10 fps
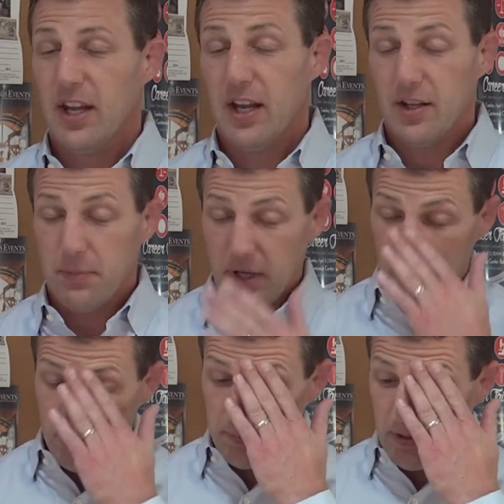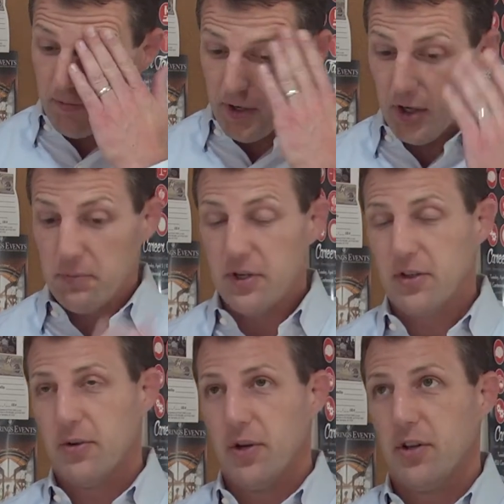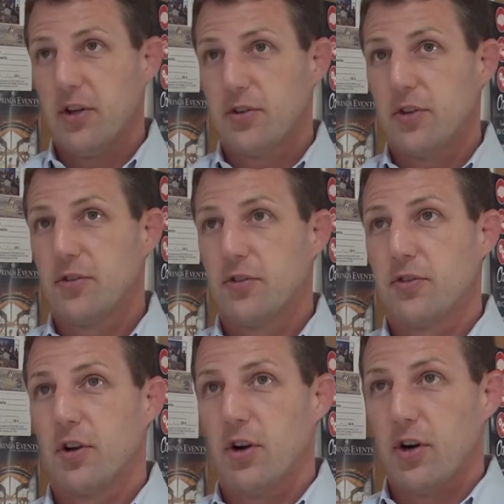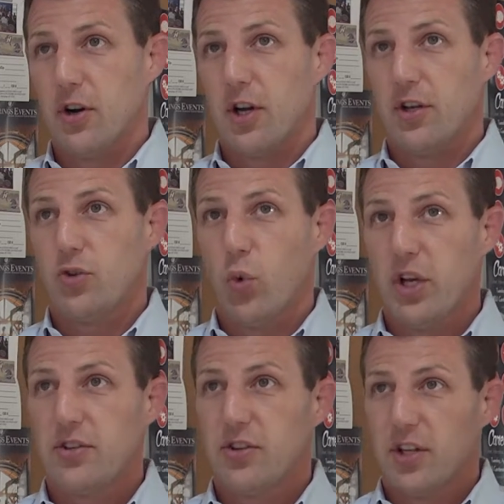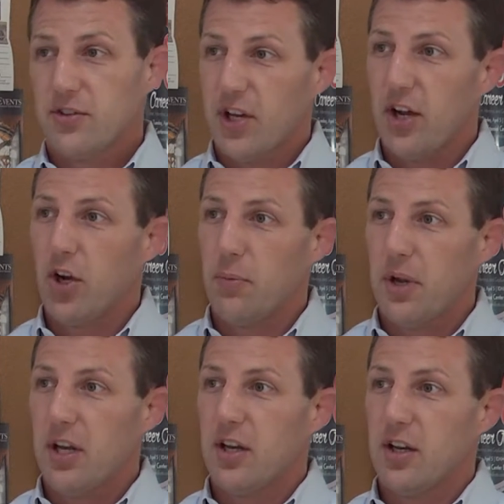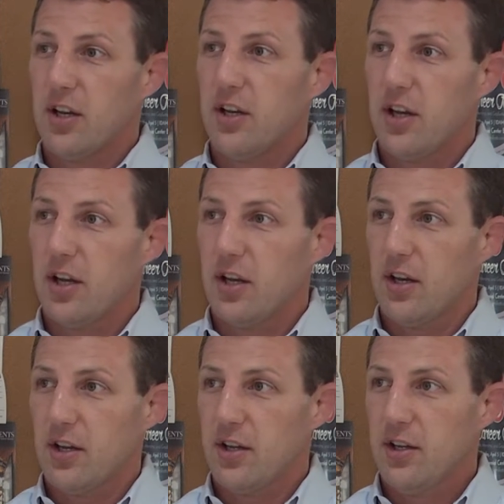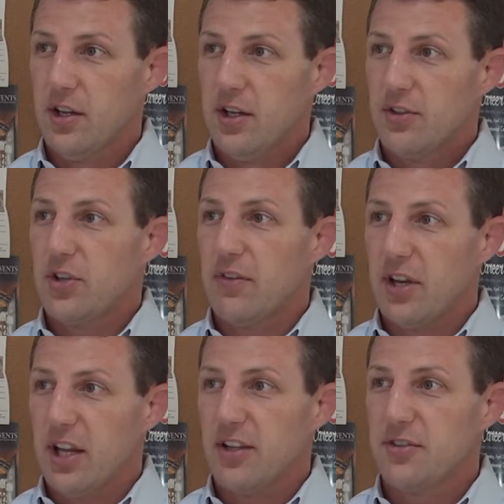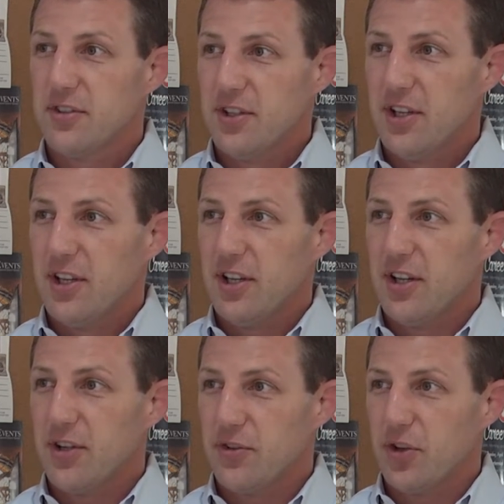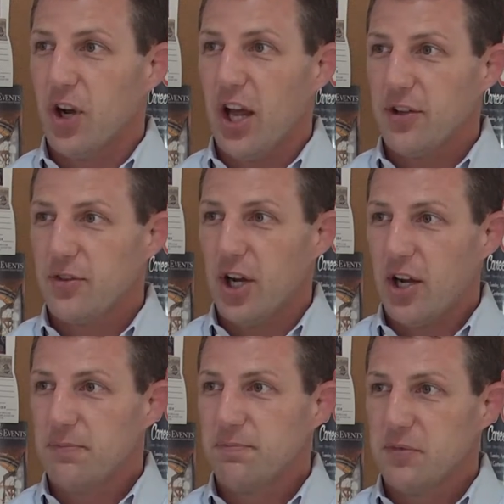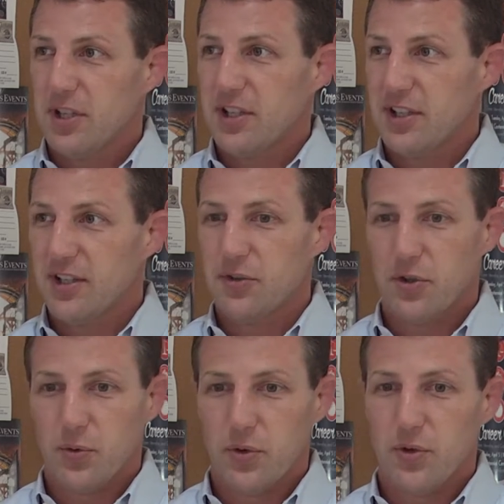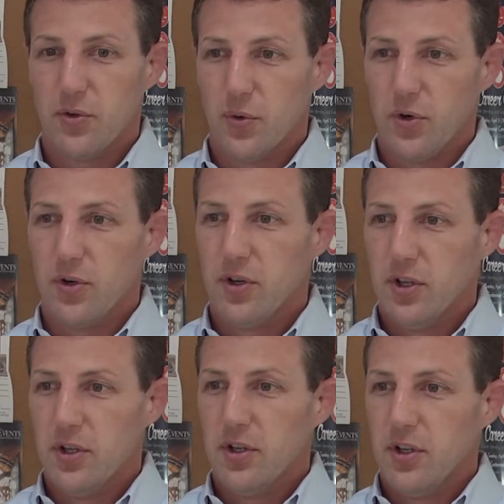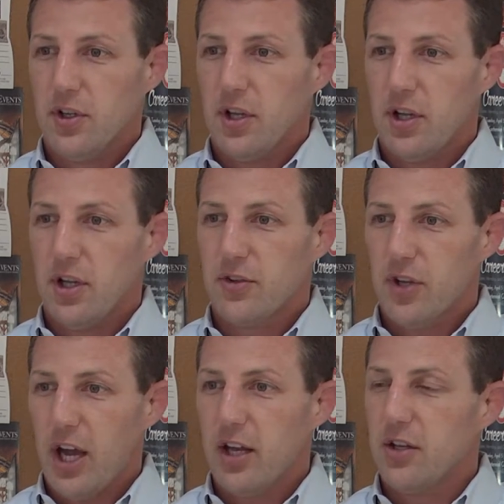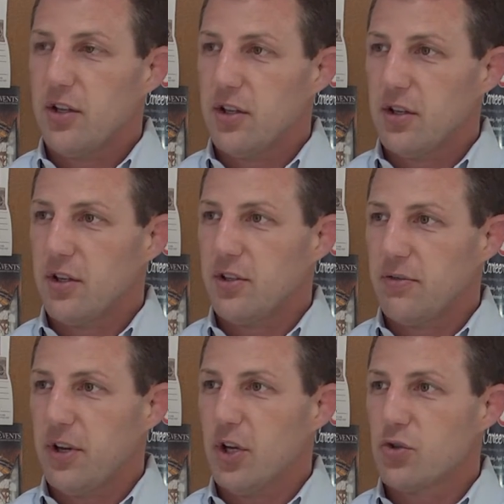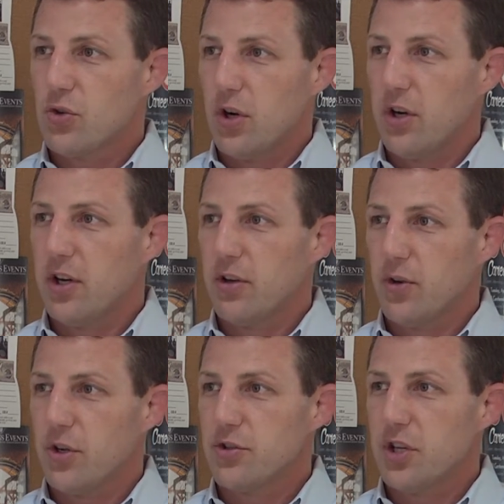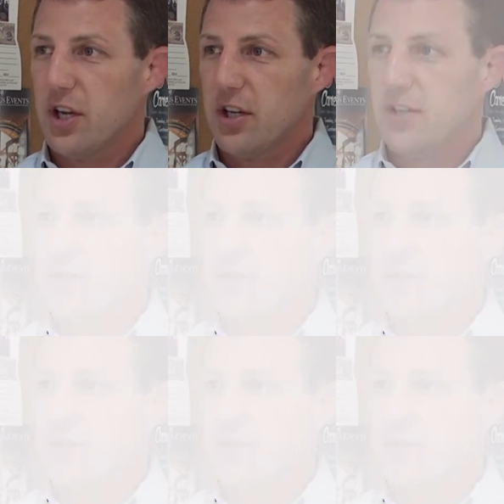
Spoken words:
It has been very busy. This is our 26th town hall meeting in 7 days, and this is our last stop. So we're excited to finish strong here in Rogers County.